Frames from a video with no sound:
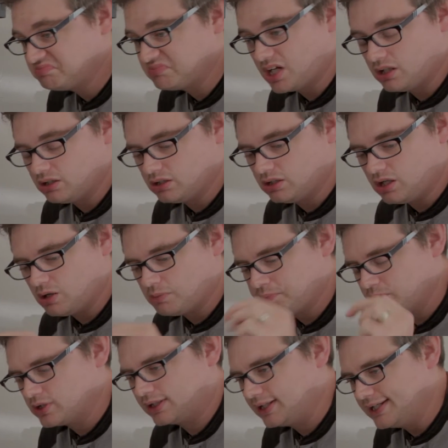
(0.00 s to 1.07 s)
I'll
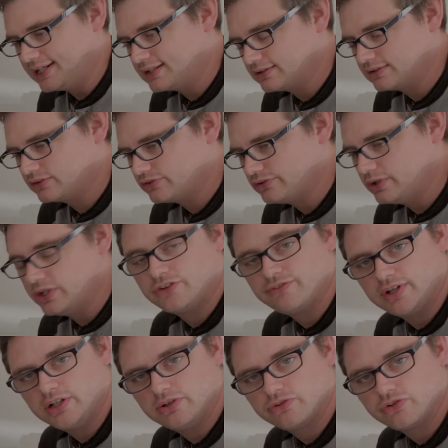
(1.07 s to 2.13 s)
put a link to his
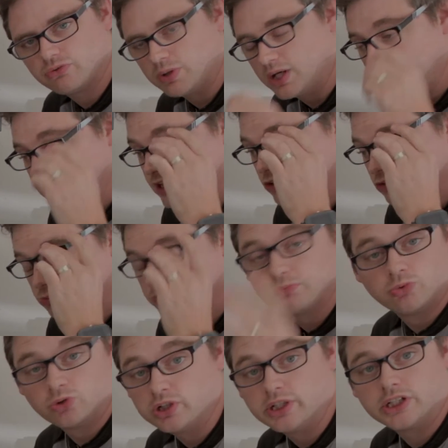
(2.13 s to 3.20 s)
videos as well. He does
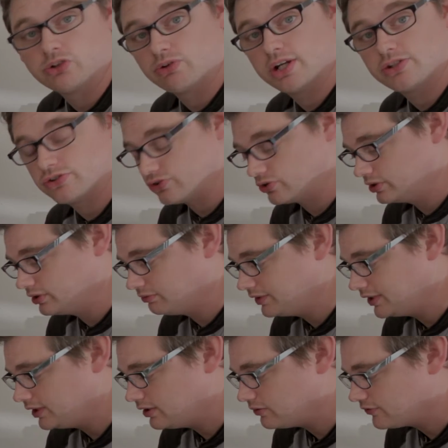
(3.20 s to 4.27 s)
really great tutorial
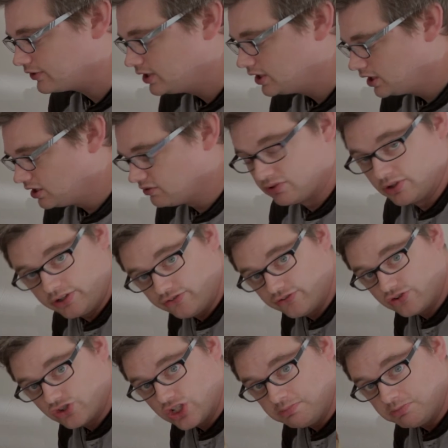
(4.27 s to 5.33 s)
videos for these
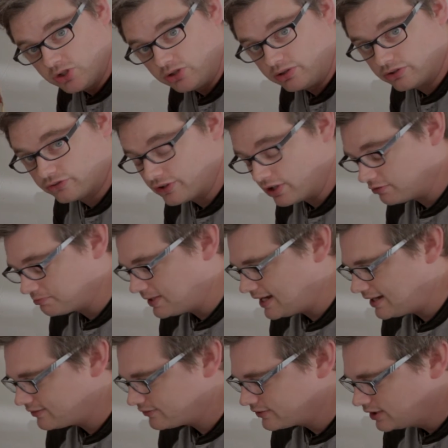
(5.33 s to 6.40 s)
cheap do-it-yourself
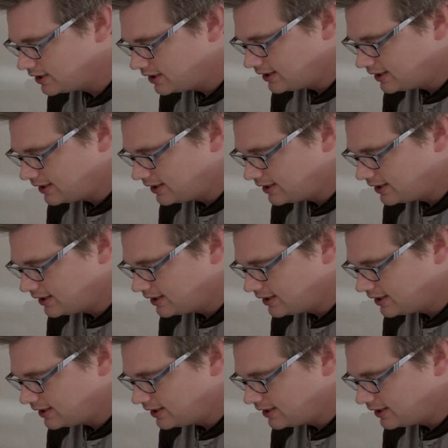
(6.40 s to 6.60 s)
masks.